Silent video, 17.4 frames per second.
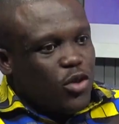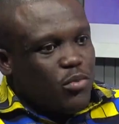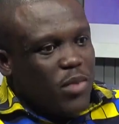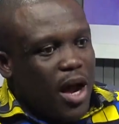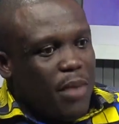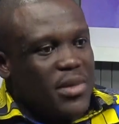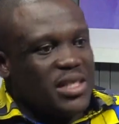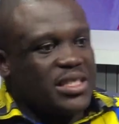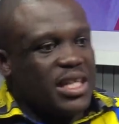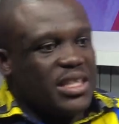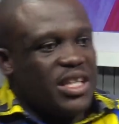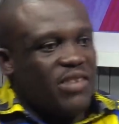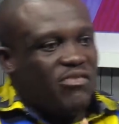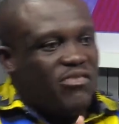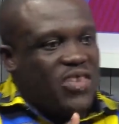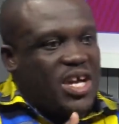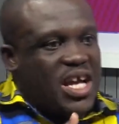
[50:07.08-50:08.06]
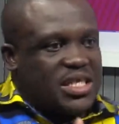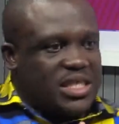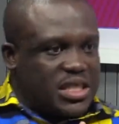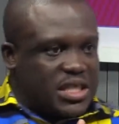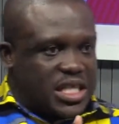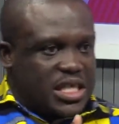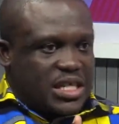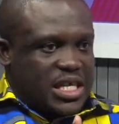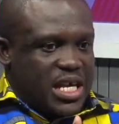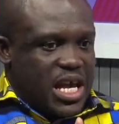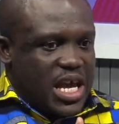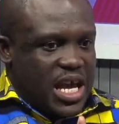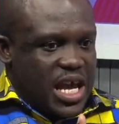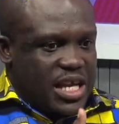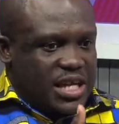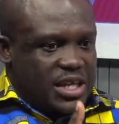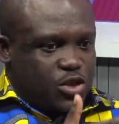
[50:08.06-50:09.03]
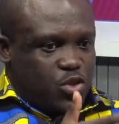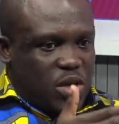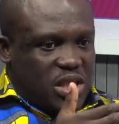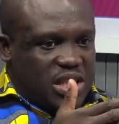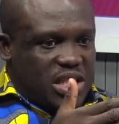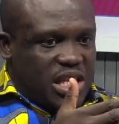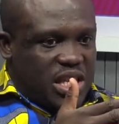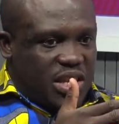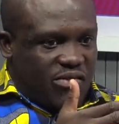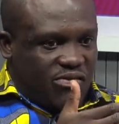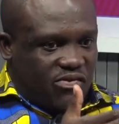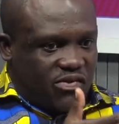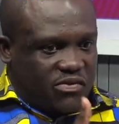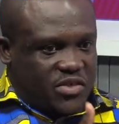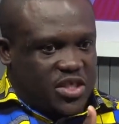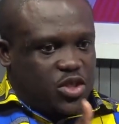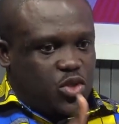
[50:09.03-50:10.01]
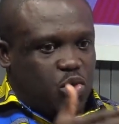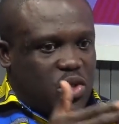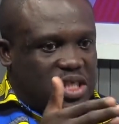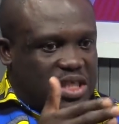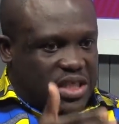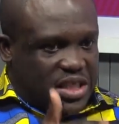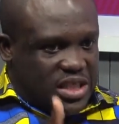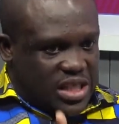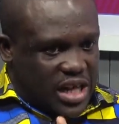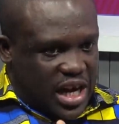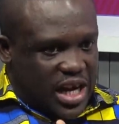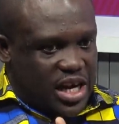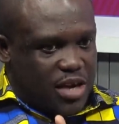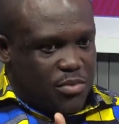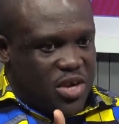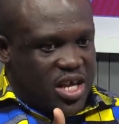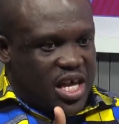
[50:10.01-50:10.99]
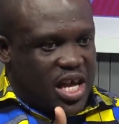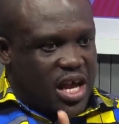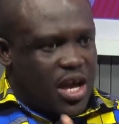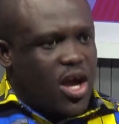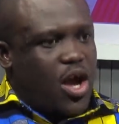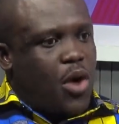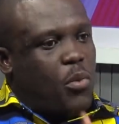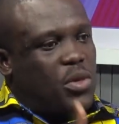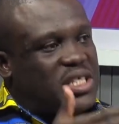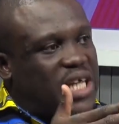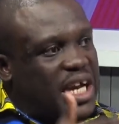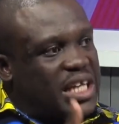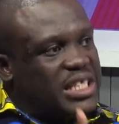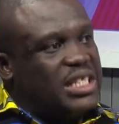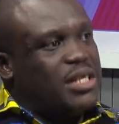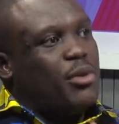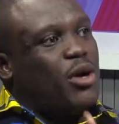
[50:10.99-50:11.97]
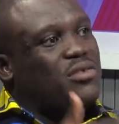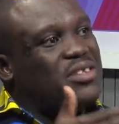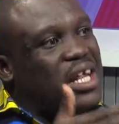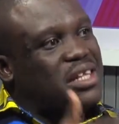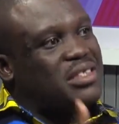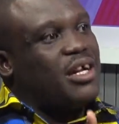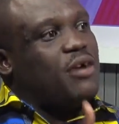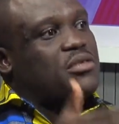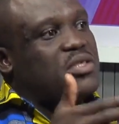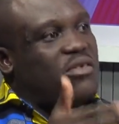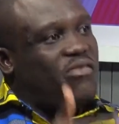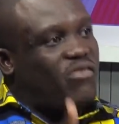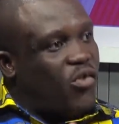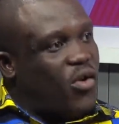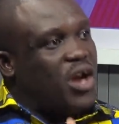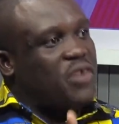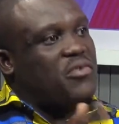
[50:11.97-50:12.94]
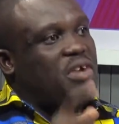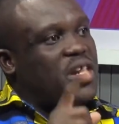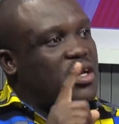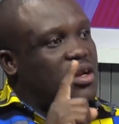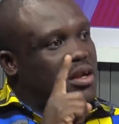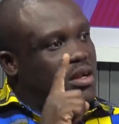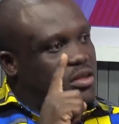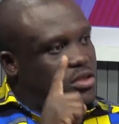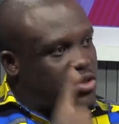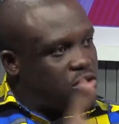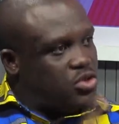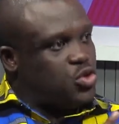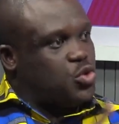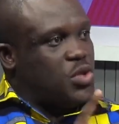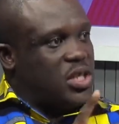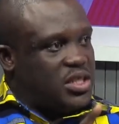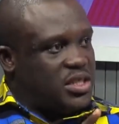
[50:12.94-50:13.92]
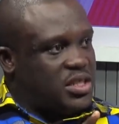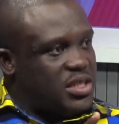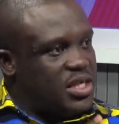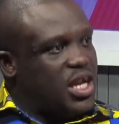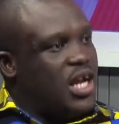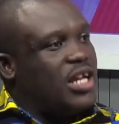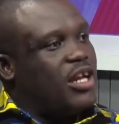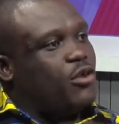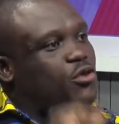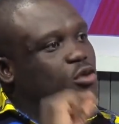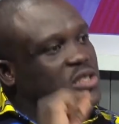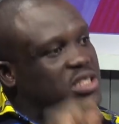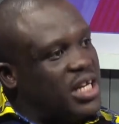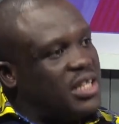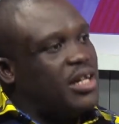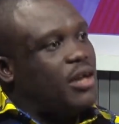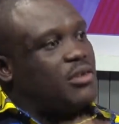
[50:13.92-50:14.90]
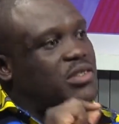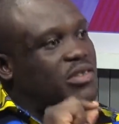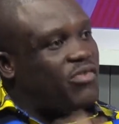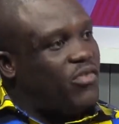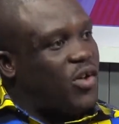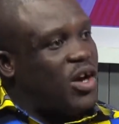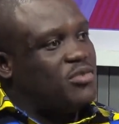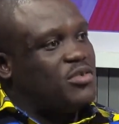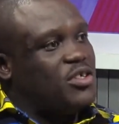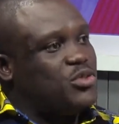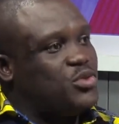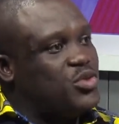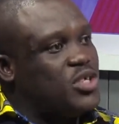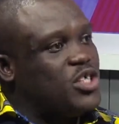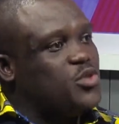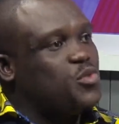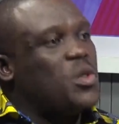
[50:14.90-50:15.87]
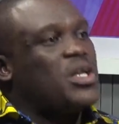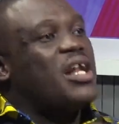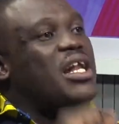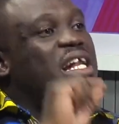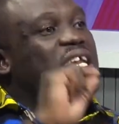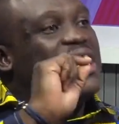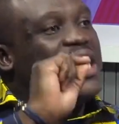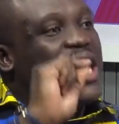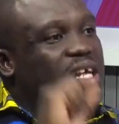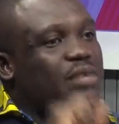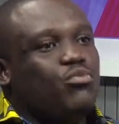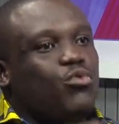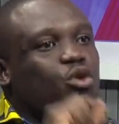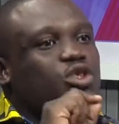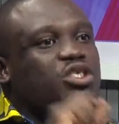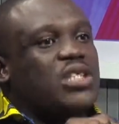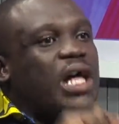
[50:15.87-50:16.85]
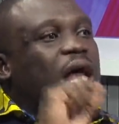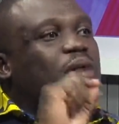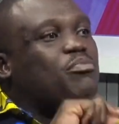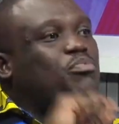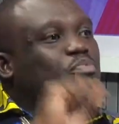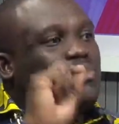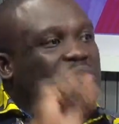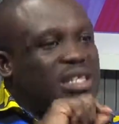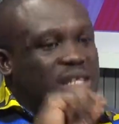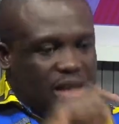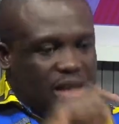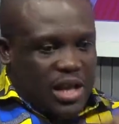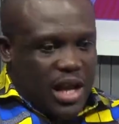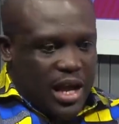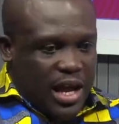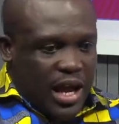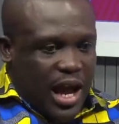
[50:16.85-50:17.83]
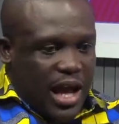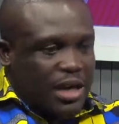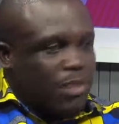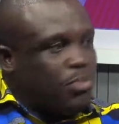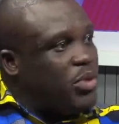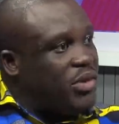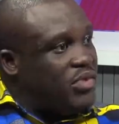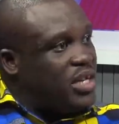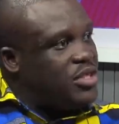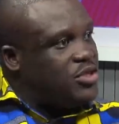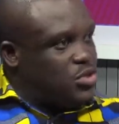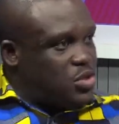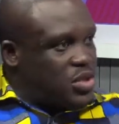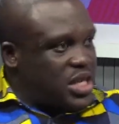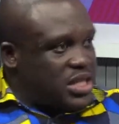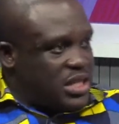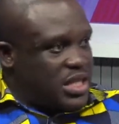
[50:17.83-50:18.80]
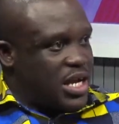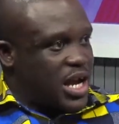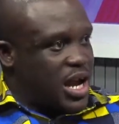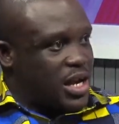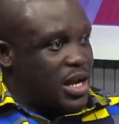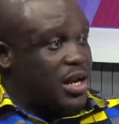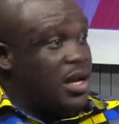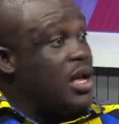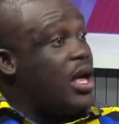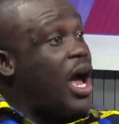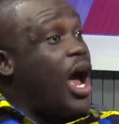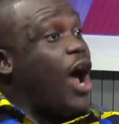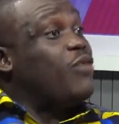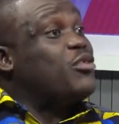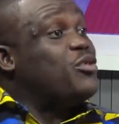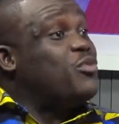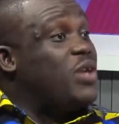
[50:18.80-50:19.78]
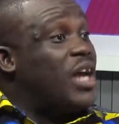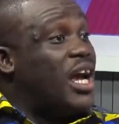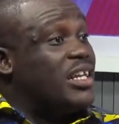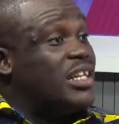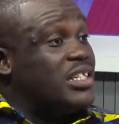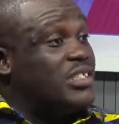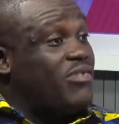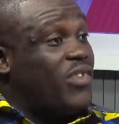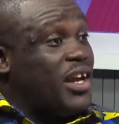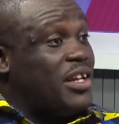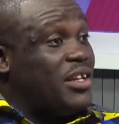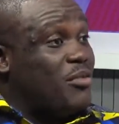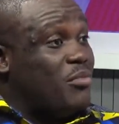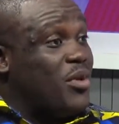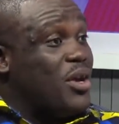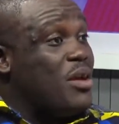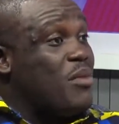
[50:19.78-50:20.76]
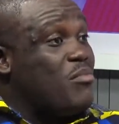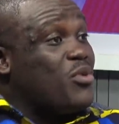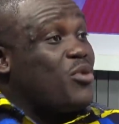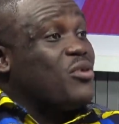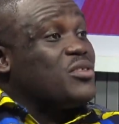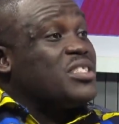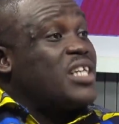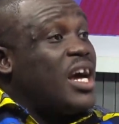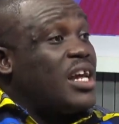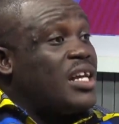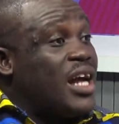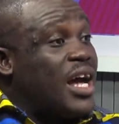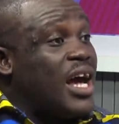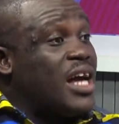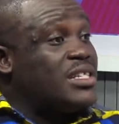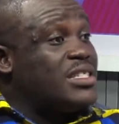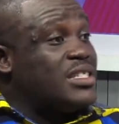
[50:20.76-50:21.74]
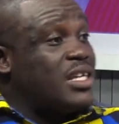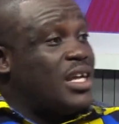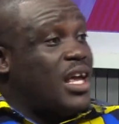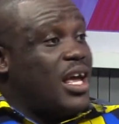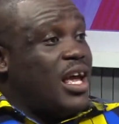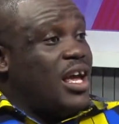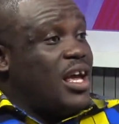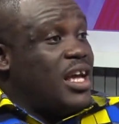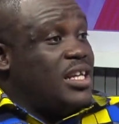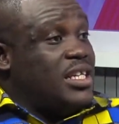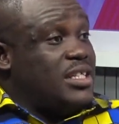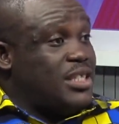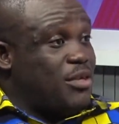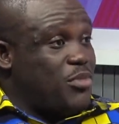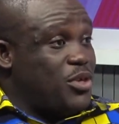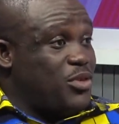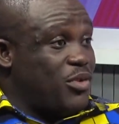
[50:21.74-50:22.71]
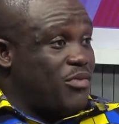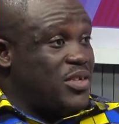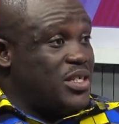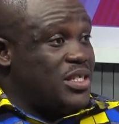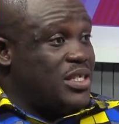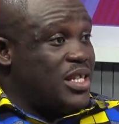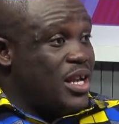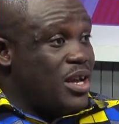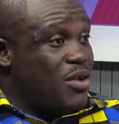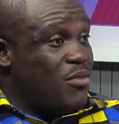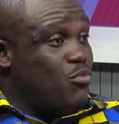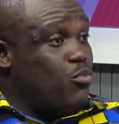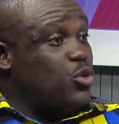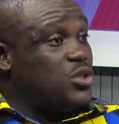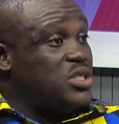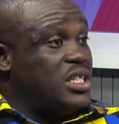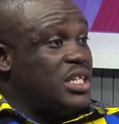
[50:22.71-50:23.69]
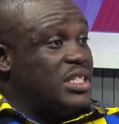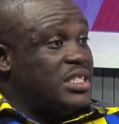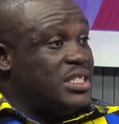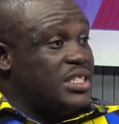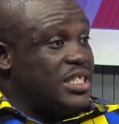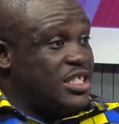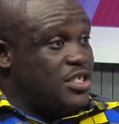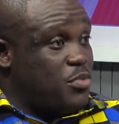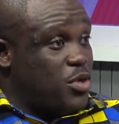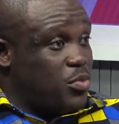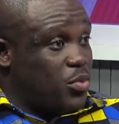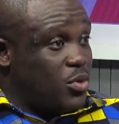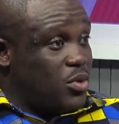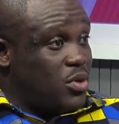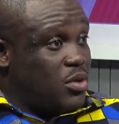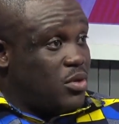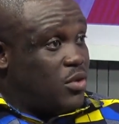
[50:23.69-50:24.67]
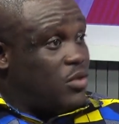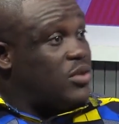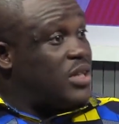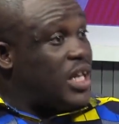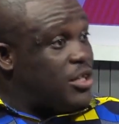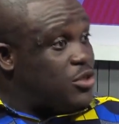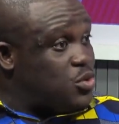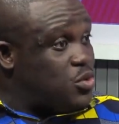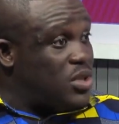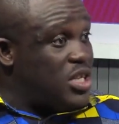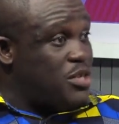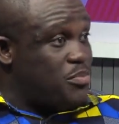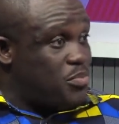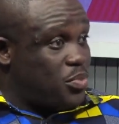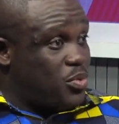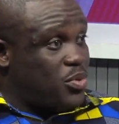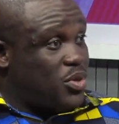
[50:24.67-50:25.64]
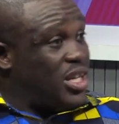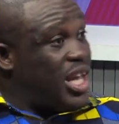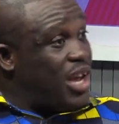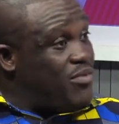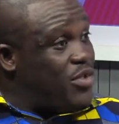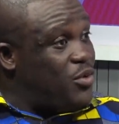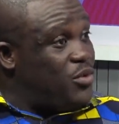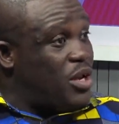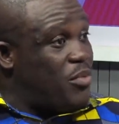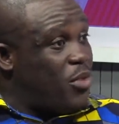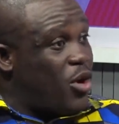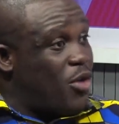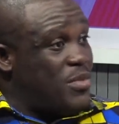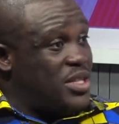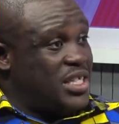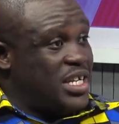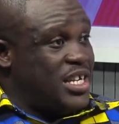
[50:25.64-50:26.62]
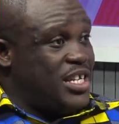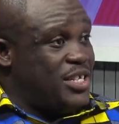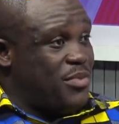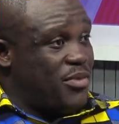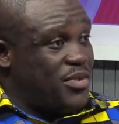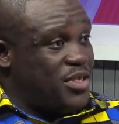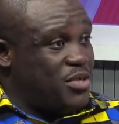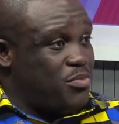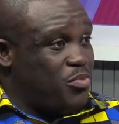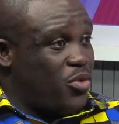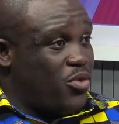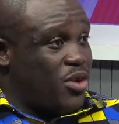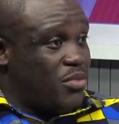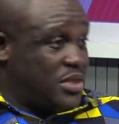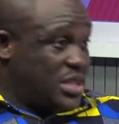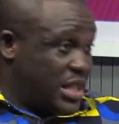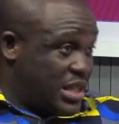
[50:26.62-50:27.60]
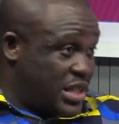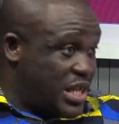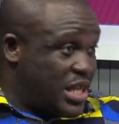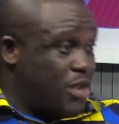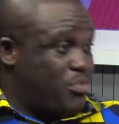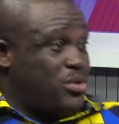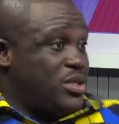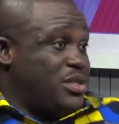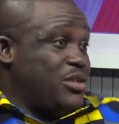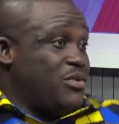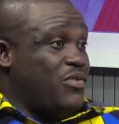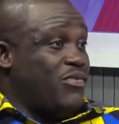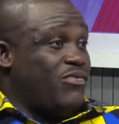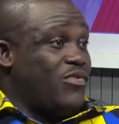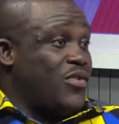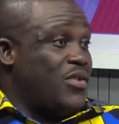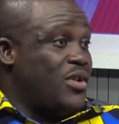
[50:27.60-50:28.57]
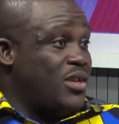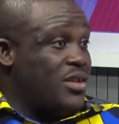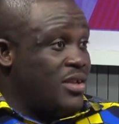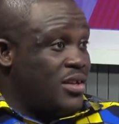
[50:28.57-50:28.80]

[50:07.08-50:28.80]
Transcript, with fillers: John Mahama started free S H S in the twenty fifteen twenty sixteen academic year, we targeted about ten thousand four hundred students. Now, those ten thousand four hundred students were the most un uh, underprivileged students in Ghana. How did we identify them? Because Ghana has a database of its most indigent people, thanks to LEAP, Livelihood Empowerment Against Poverty Program, started under President Kufuor,